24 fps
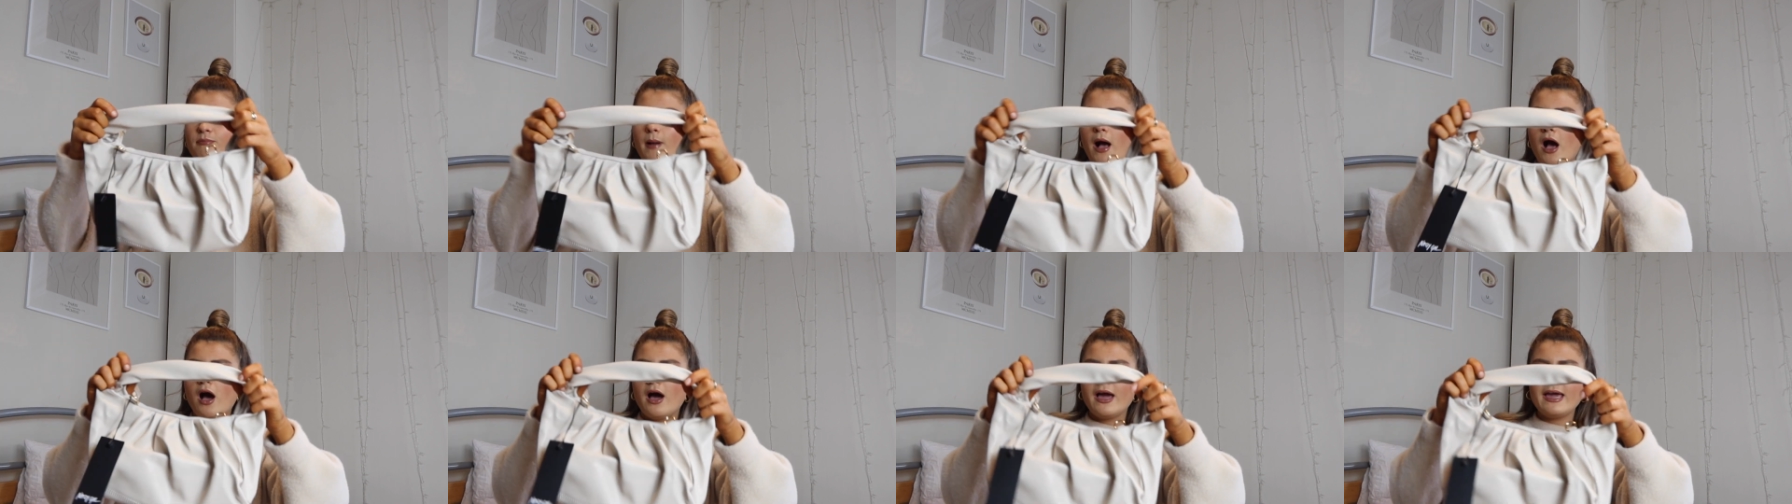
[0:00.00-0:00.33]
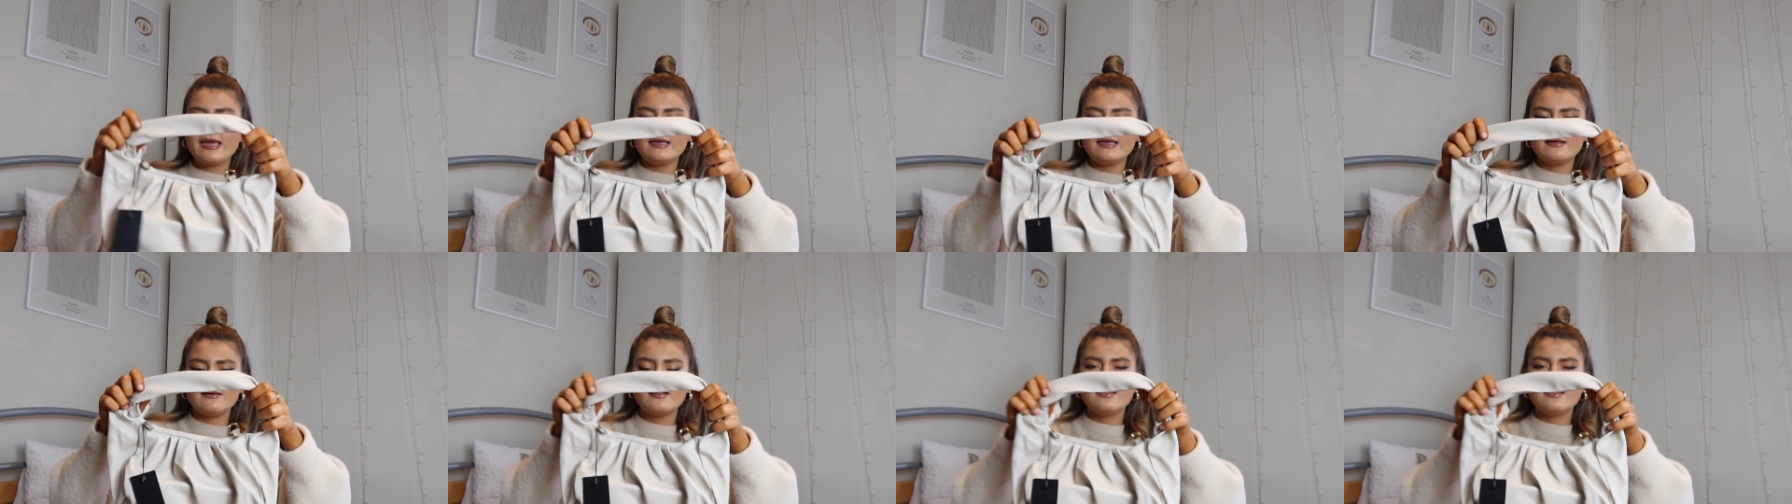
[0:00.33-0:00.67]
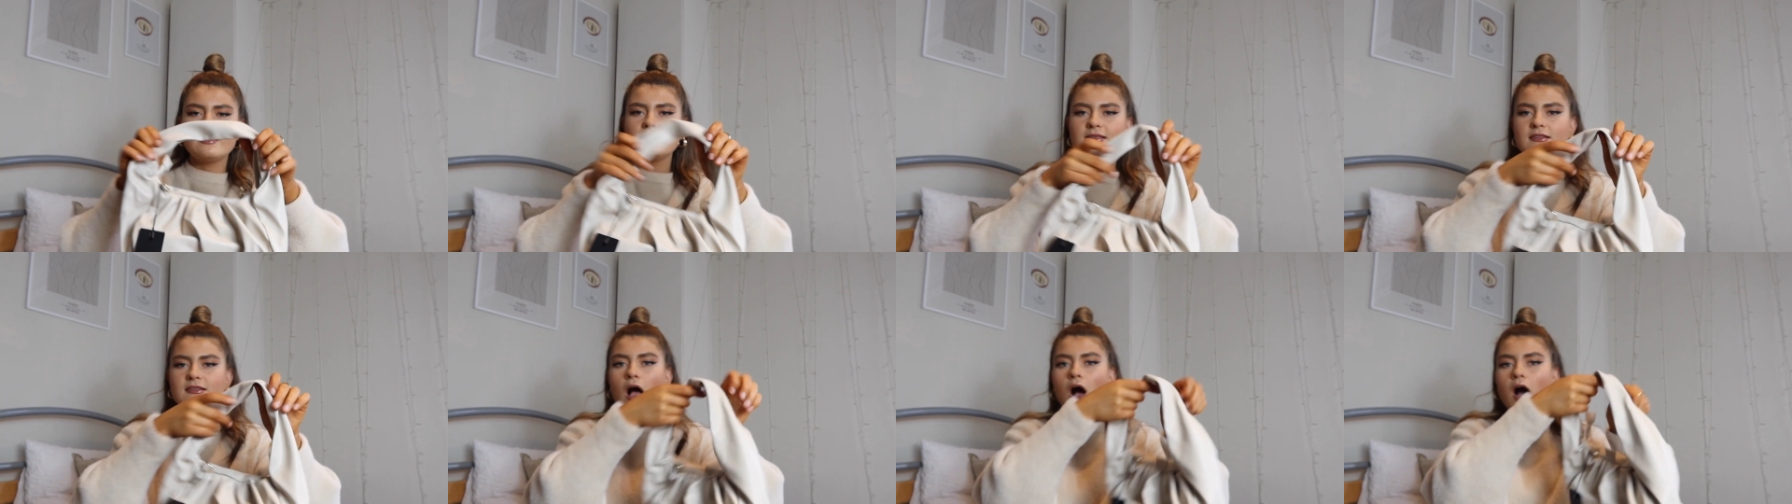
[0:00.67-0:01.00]
but I
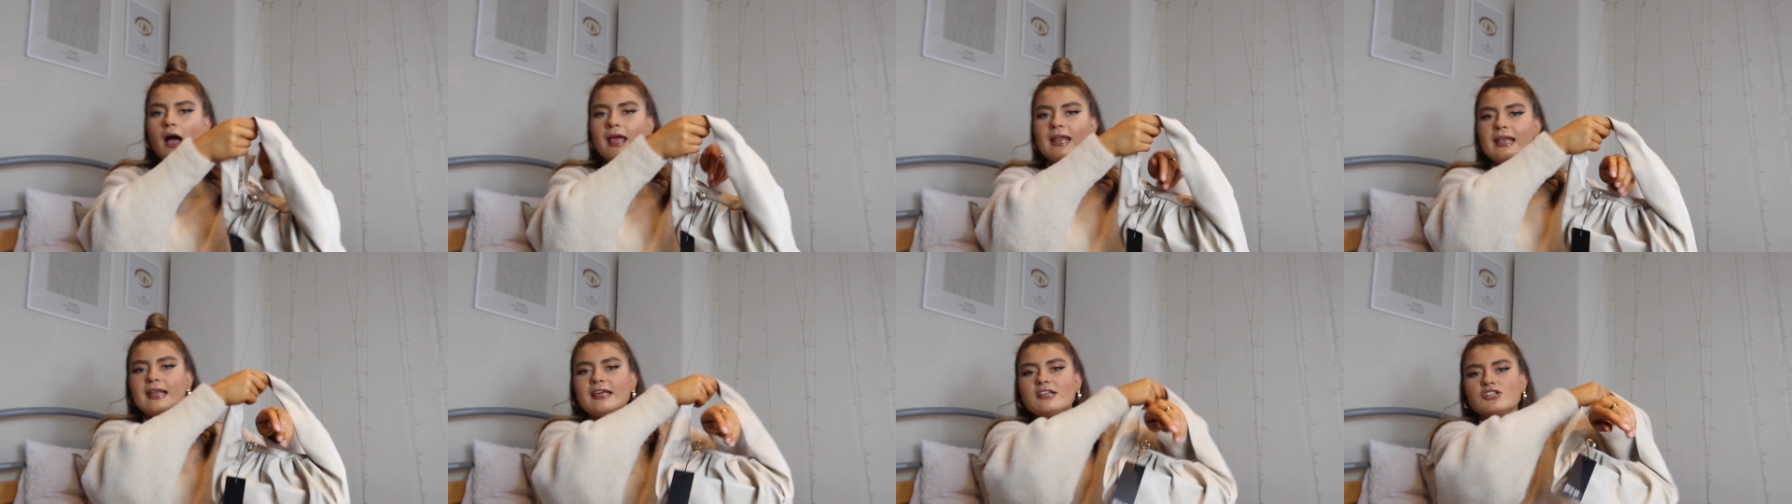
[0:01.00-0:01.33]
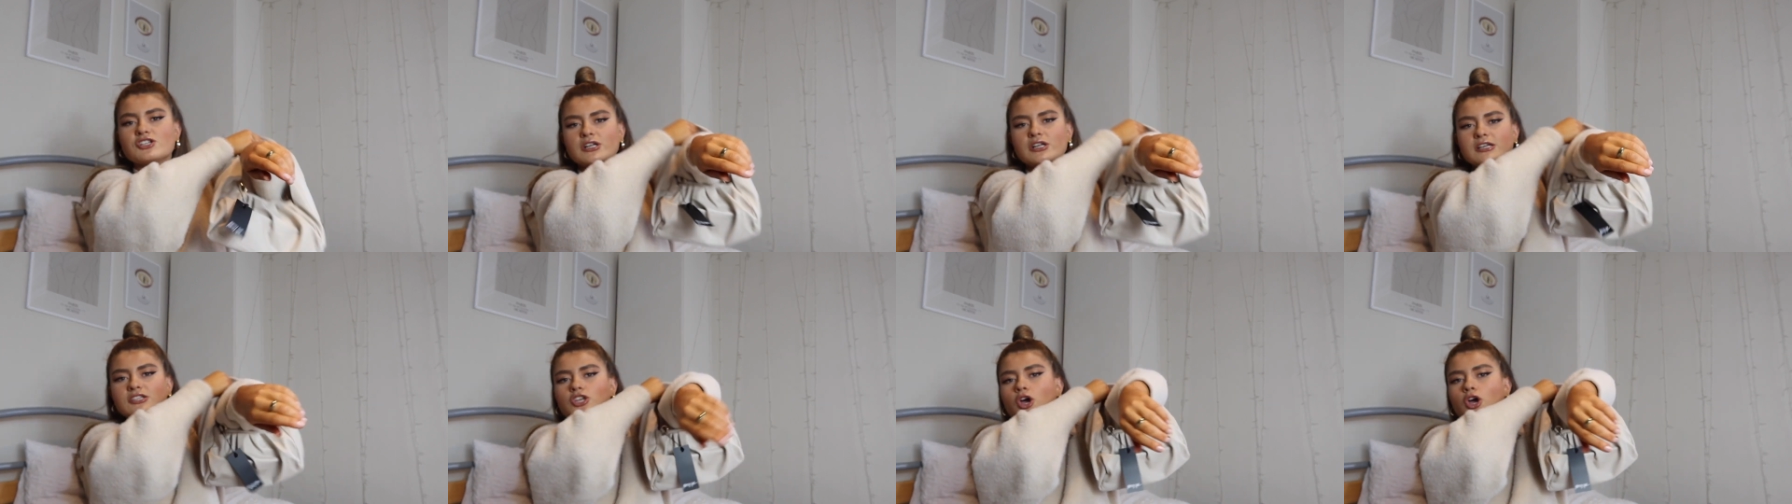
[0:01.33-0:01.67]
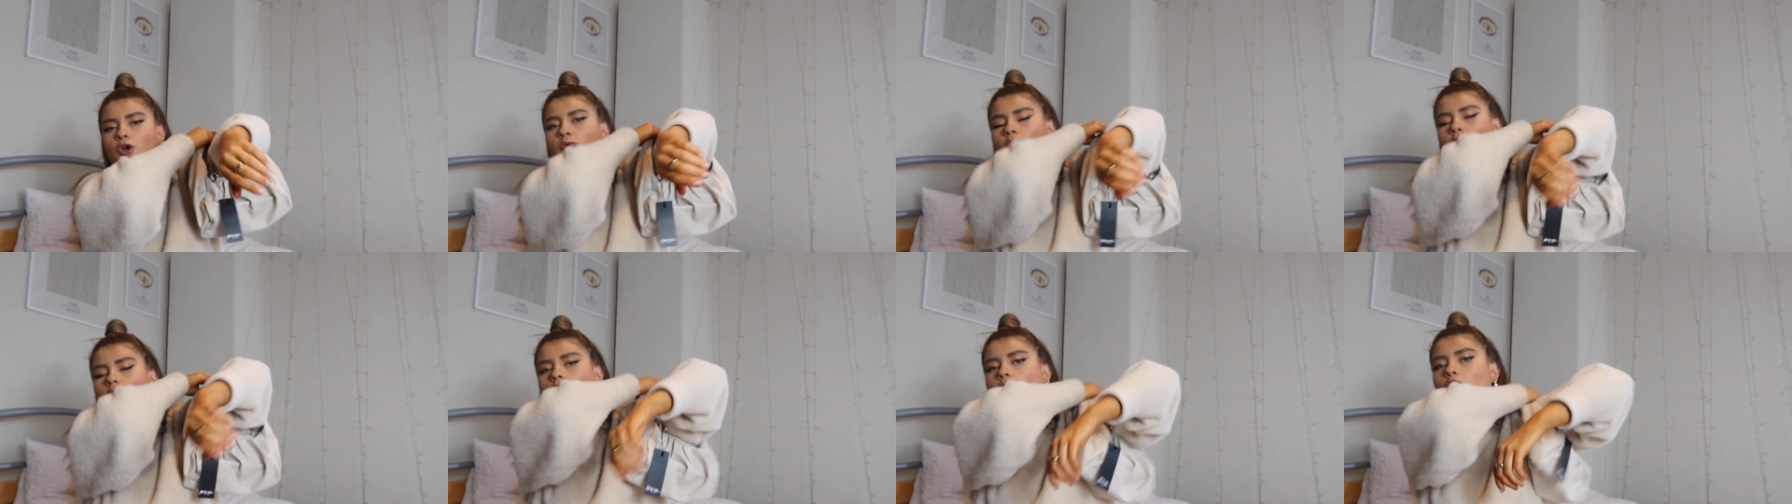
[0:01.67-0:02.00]
I literally
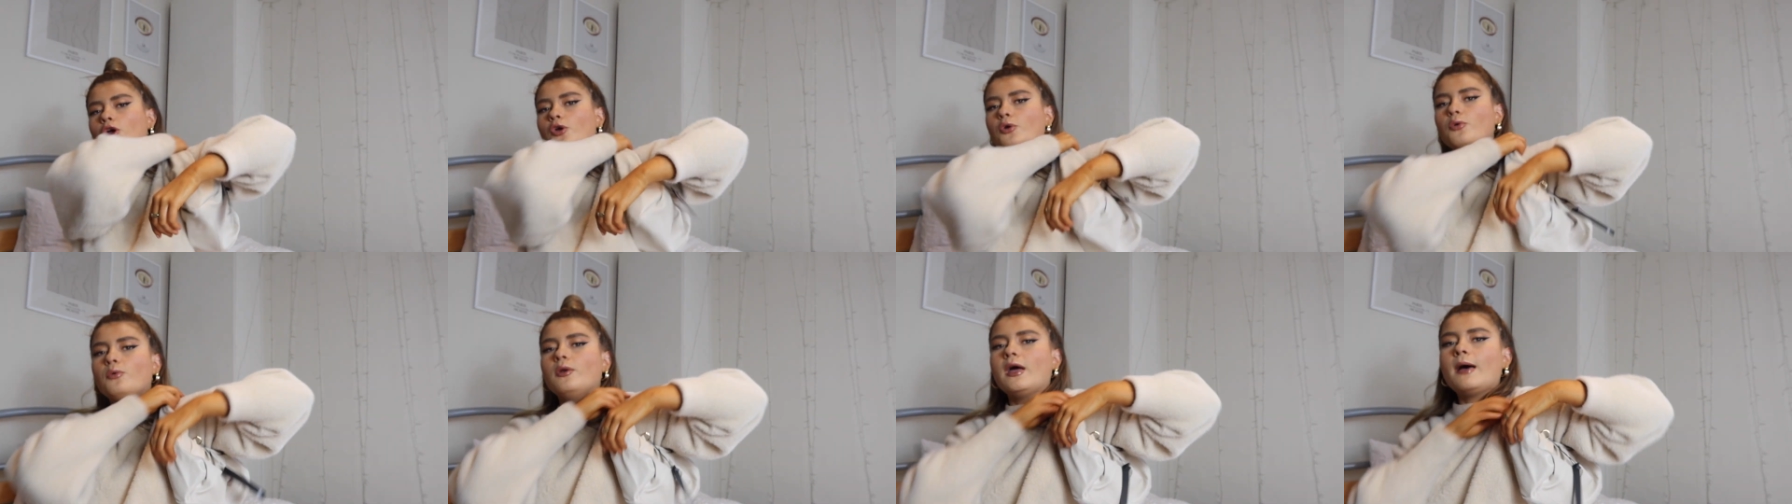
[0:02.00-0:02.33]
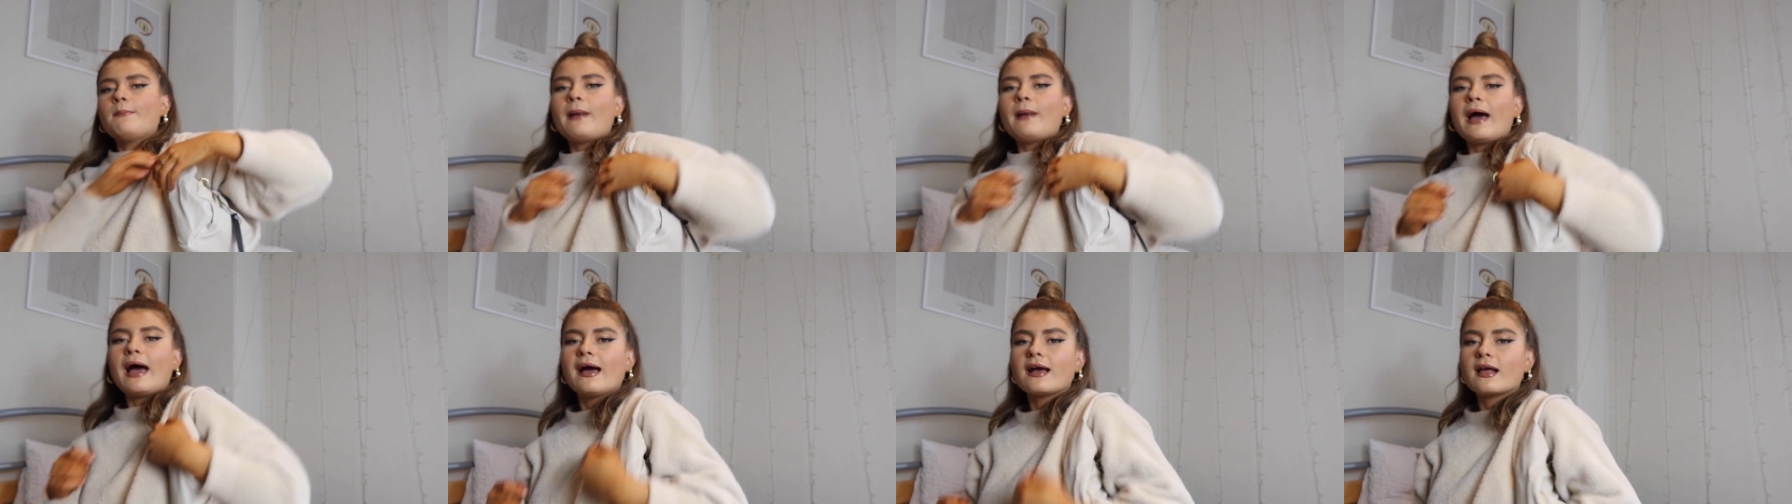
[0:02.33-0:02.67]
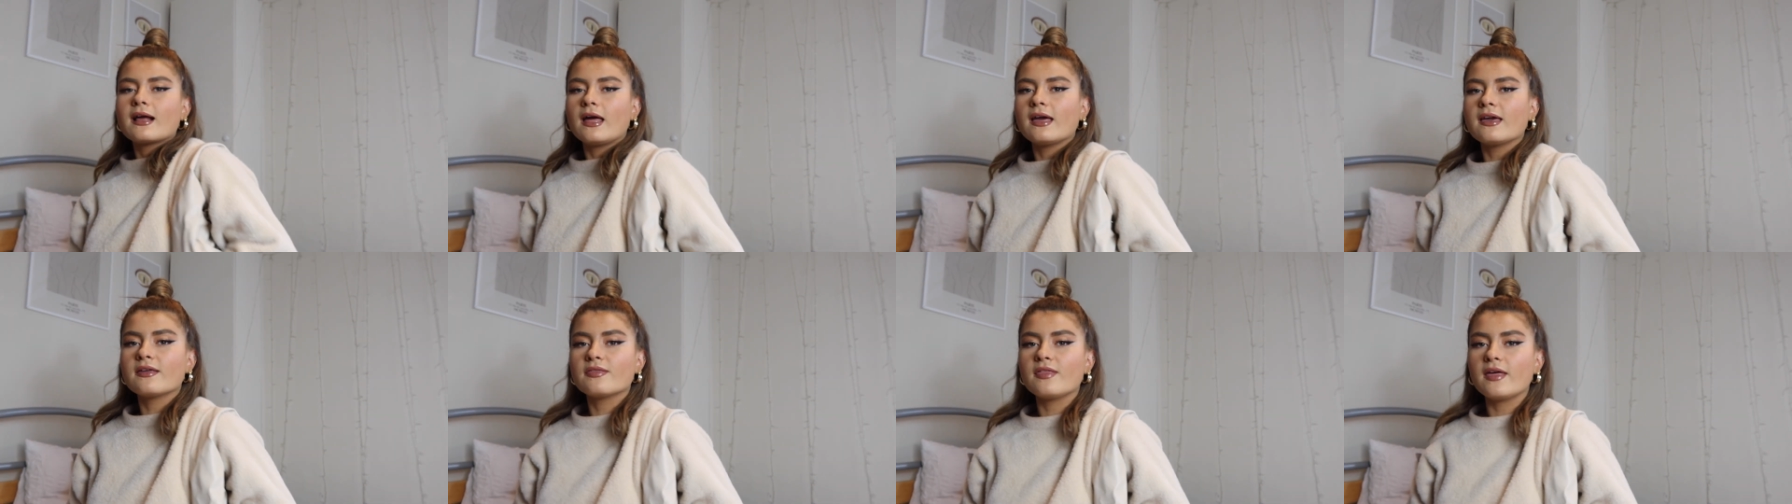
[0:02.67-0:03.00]
don't own a bag
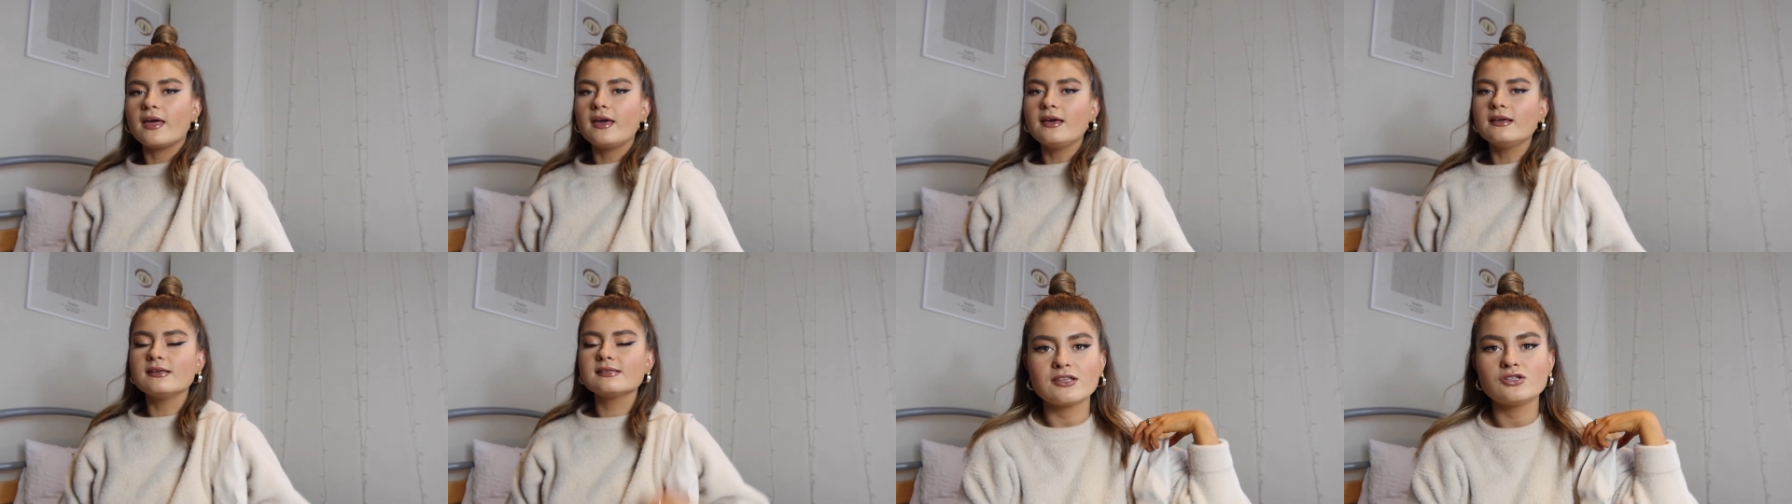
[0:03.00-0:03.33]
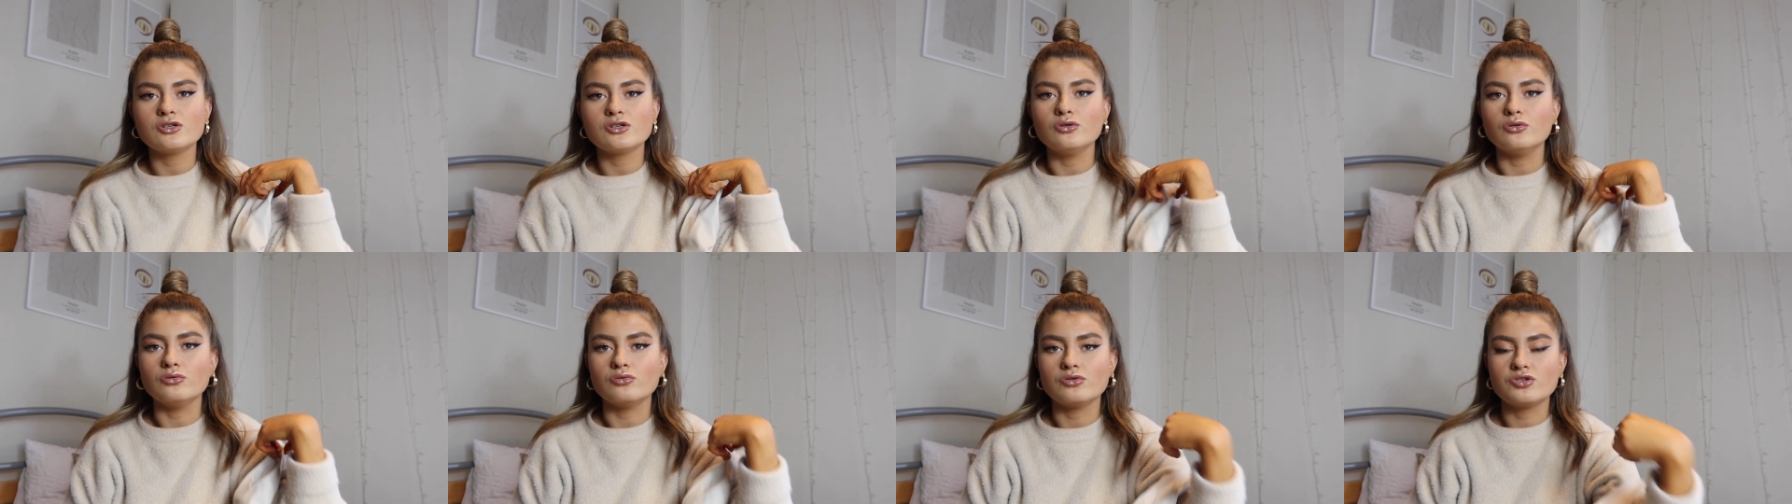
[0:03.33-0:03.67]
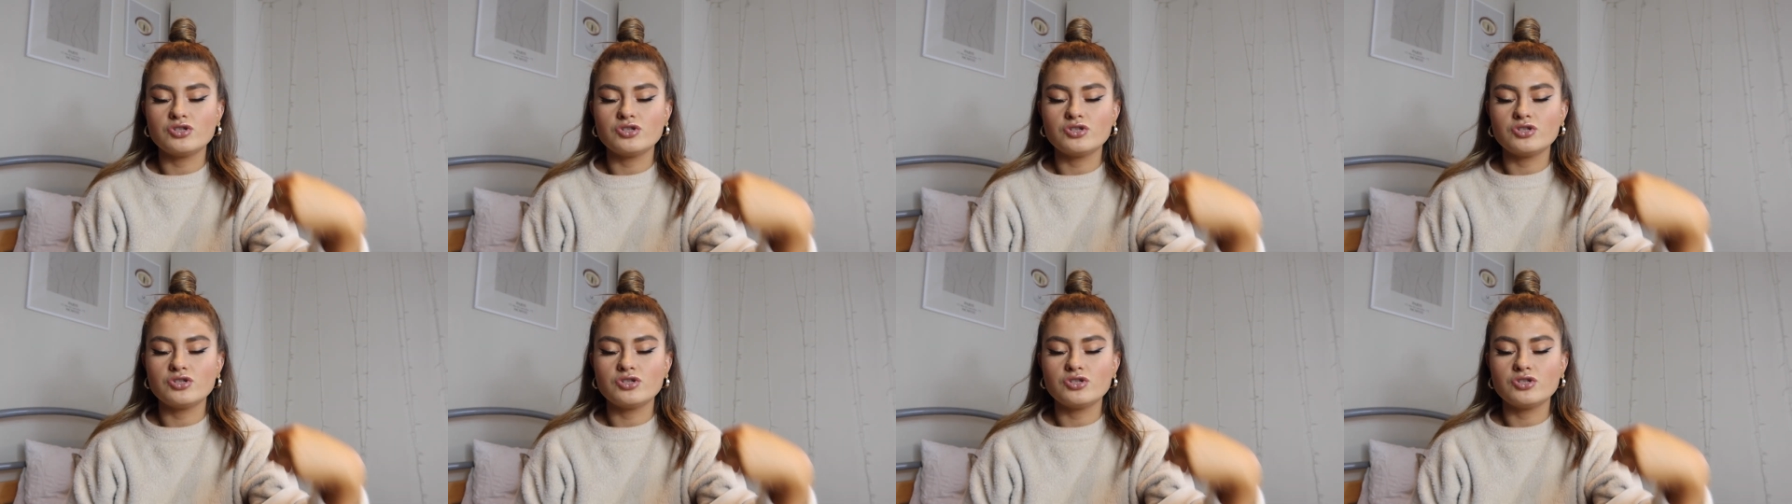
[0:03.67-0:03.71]
like this at all.